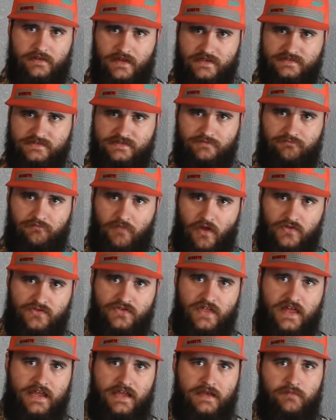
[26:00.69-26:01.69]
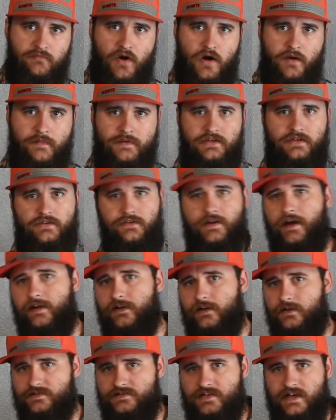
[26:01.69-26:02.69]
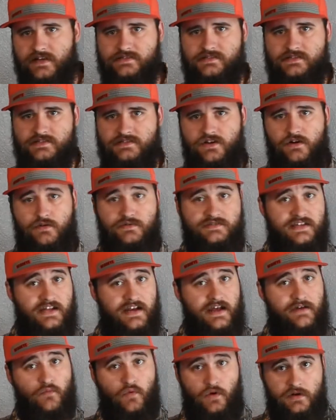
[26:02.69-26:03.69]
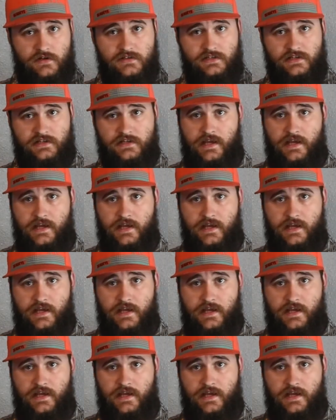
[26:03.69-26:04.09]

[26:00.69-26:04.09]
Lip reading: That's a thing in barbecue down here in Texas. You always got to have one clean